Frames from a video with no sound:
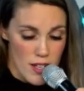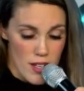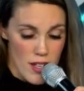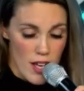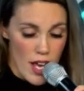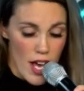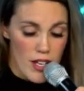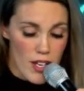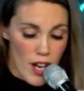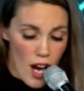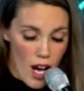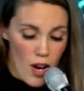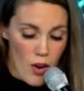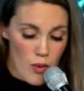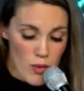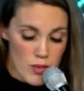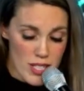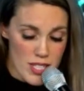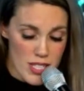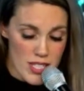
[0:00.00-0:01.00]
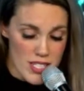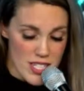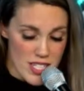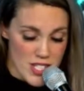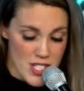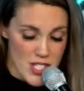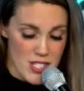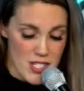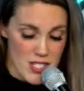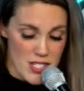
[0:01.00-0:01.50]
And not only did
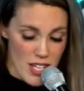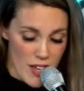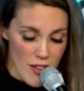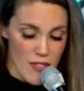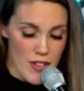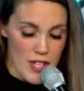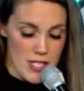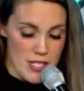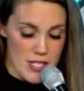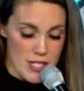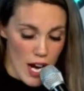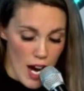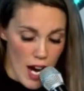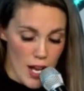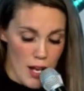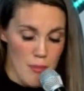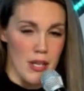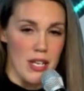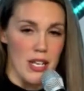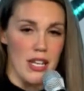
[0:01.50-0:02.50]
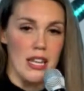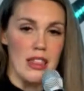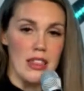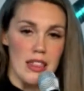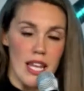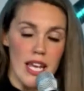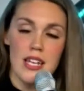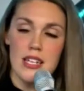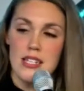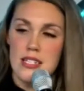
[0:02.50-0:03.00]
Jesus give his time, but he
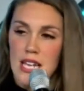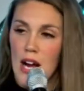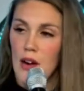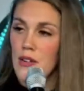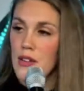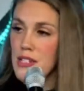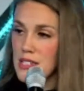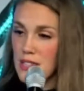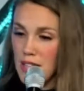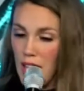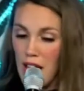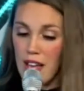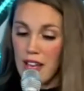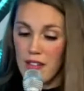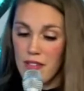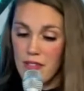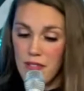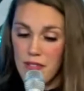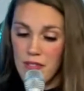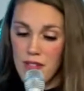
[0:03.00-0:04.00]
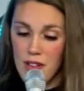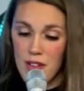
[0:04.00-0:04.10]
laid down his life.